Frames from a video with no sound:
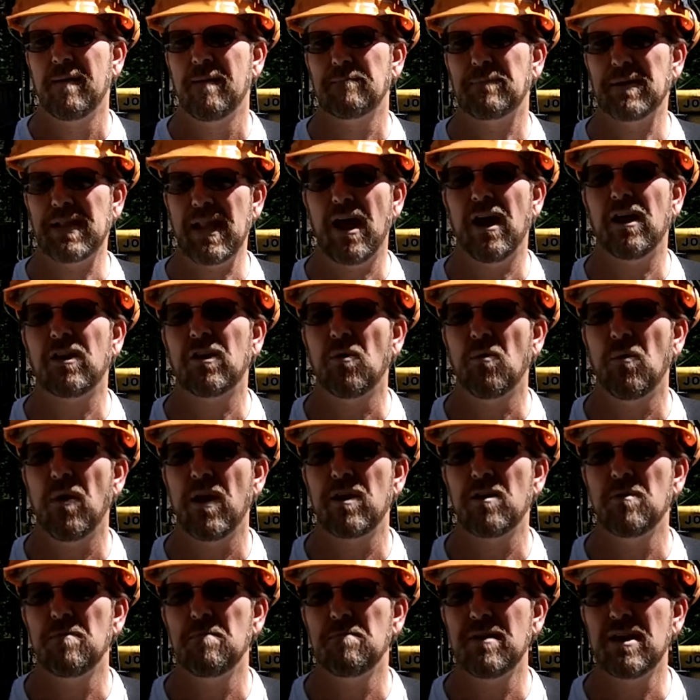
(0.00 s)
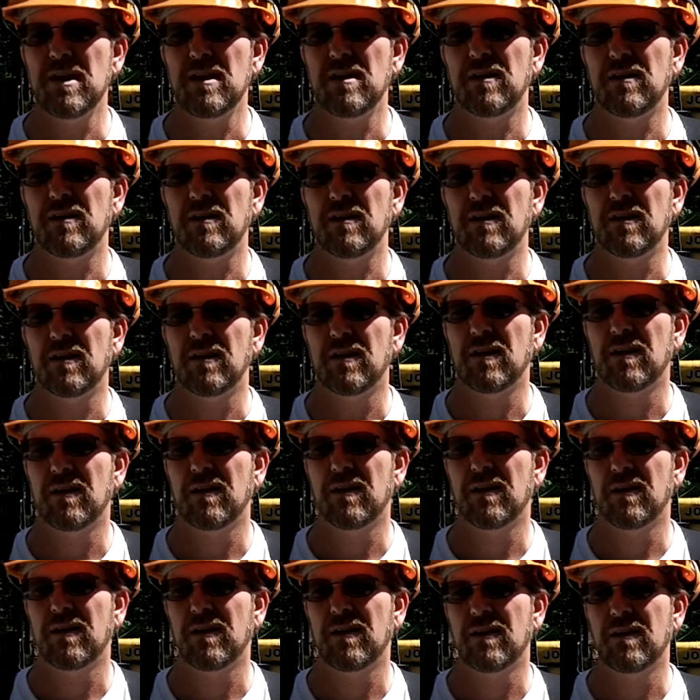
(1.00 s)
but not in the way you mean
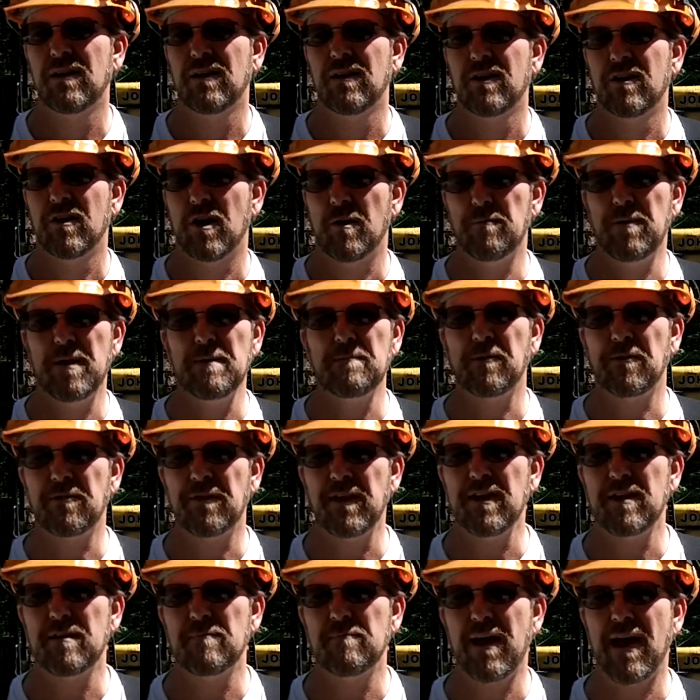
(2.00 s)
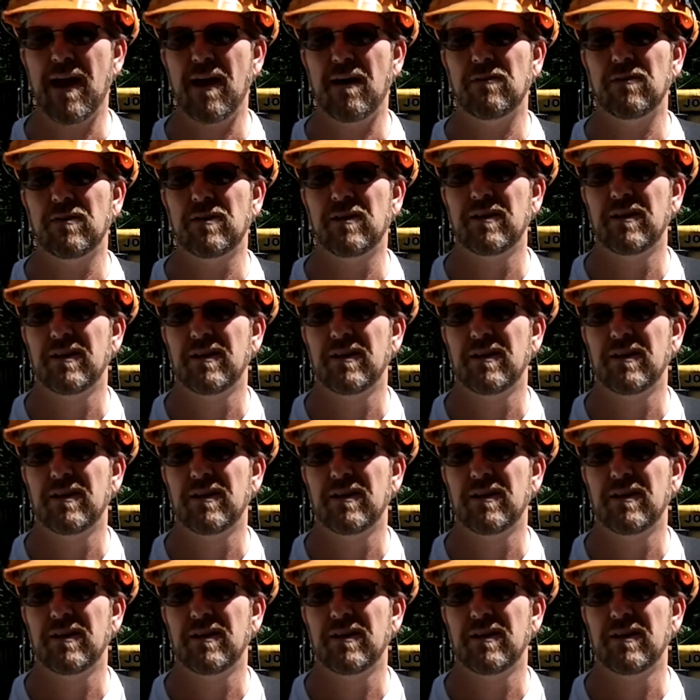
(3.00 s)
or people think about.